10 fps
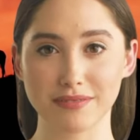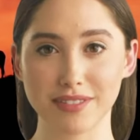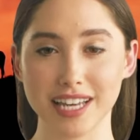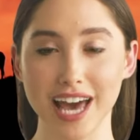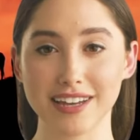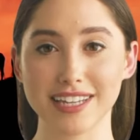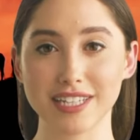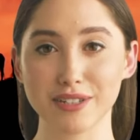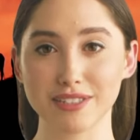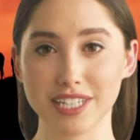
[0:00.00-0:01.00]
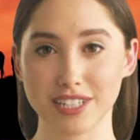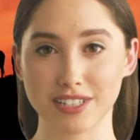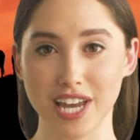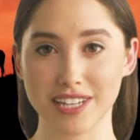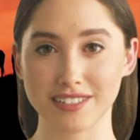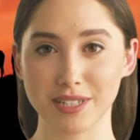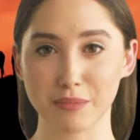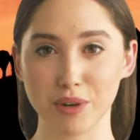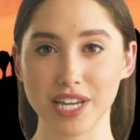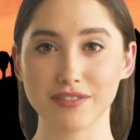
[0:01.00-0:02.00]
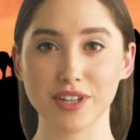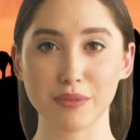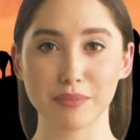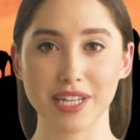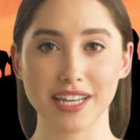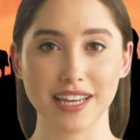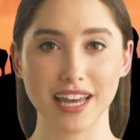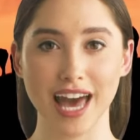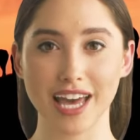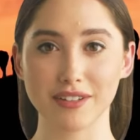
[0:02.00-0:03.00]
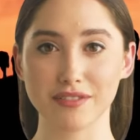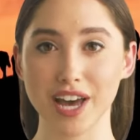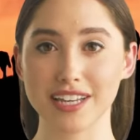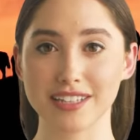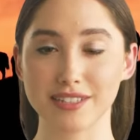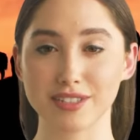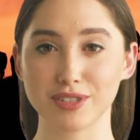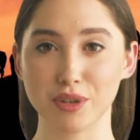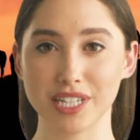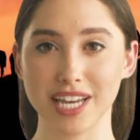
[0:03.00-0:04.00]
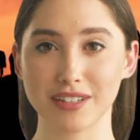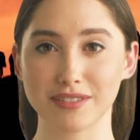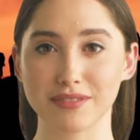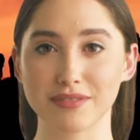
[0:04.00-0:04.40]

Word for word: The gang leader took a shine to the brave young Billy and invited him to join them.